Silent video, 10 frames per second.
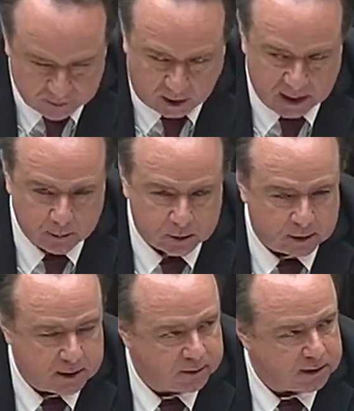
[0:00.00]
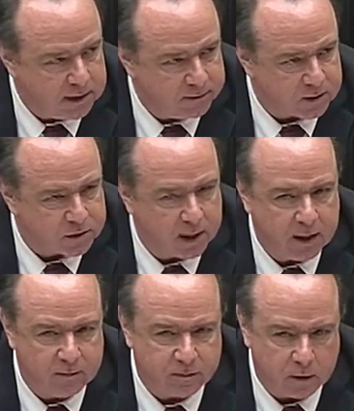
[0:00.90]
unable to leave it even to
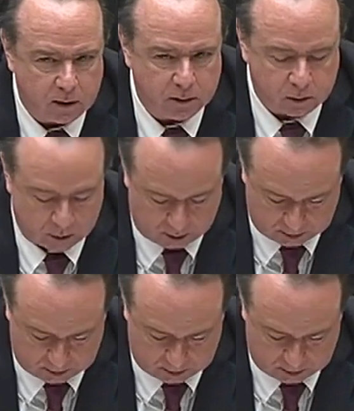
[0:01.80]
save a little girl